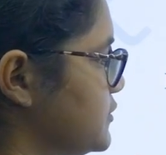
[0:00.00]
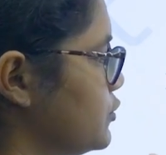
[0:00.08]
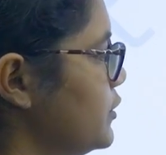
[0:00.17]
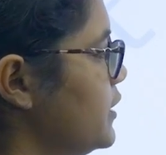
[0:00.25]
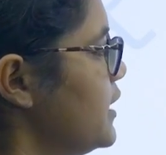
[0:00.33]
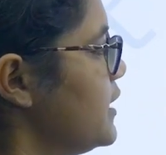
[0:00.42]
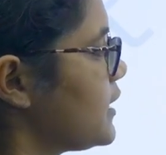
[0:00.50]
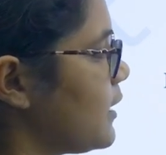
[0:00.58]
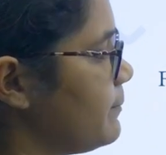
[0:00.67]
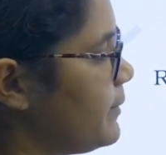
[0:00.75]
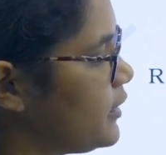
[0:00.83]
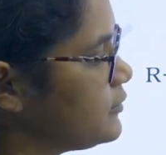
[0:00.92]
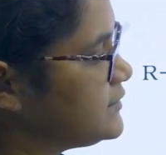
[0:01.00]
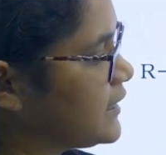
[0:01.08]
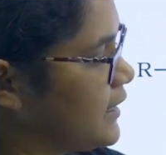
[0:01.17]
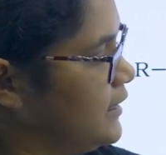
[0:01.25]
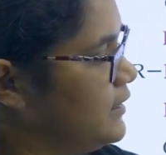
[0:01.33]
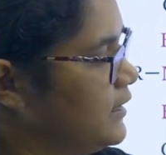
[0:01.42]
is good compared to
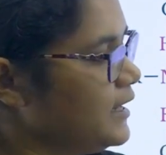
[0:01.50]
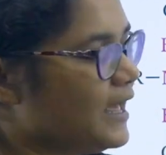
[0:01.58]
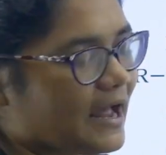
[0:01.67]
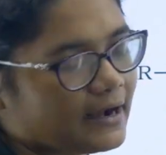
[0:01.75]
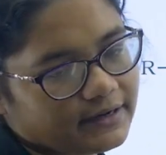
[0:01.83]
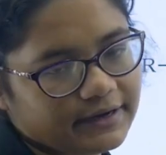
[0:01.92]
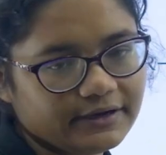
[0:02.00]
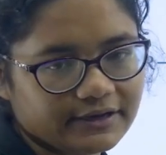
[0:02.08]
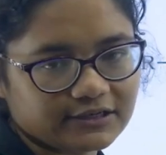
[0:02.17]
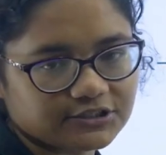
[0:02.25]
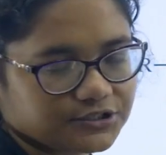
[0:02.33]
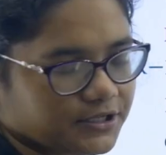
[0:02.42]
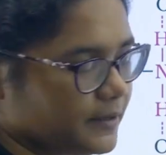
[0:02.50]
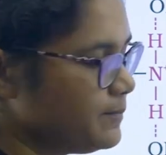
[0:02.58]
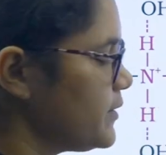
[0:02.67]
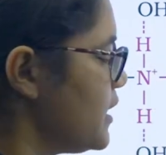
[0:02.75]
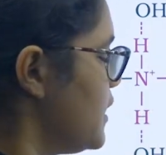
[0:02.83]
secondary and in tertiary.